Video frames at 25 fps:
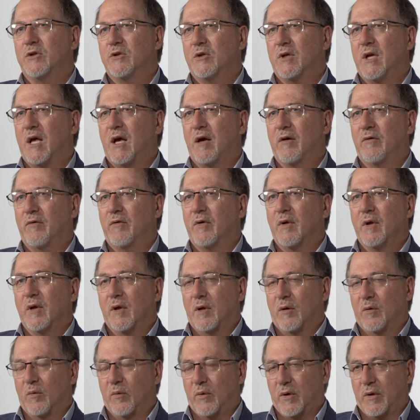you should have
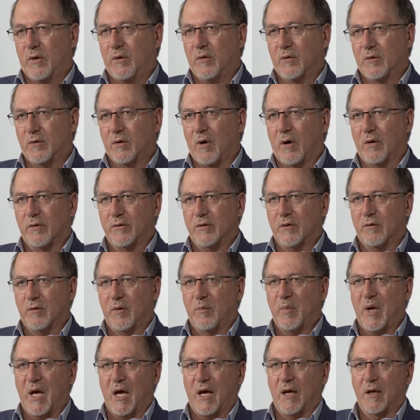with your
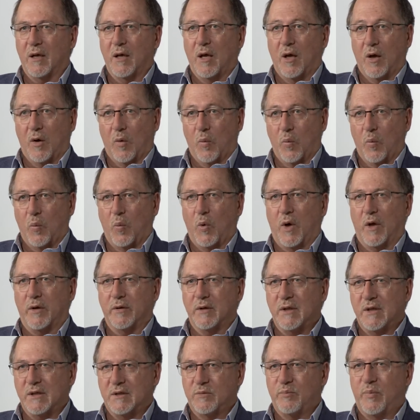doctor about
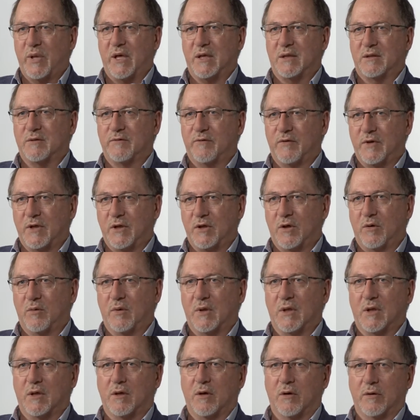what is best for
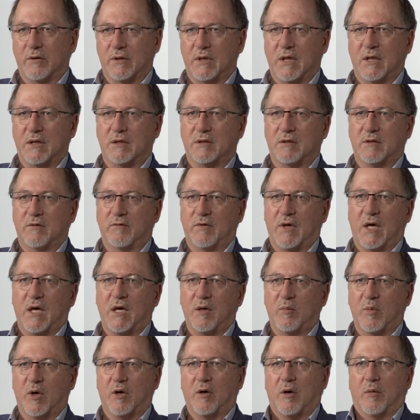you in the context of your
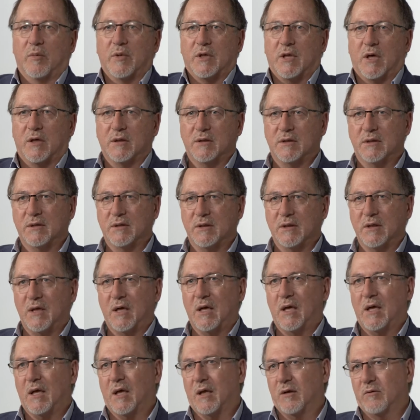haemochromatosis
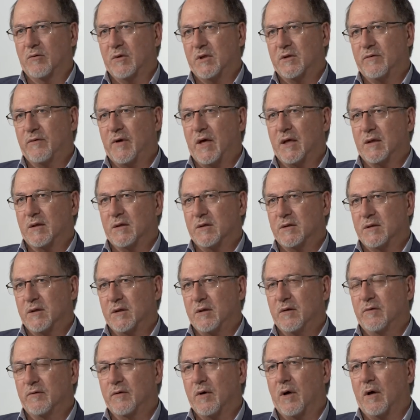and any other risk factors
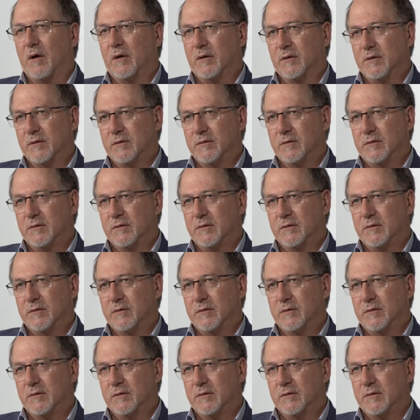that you've got.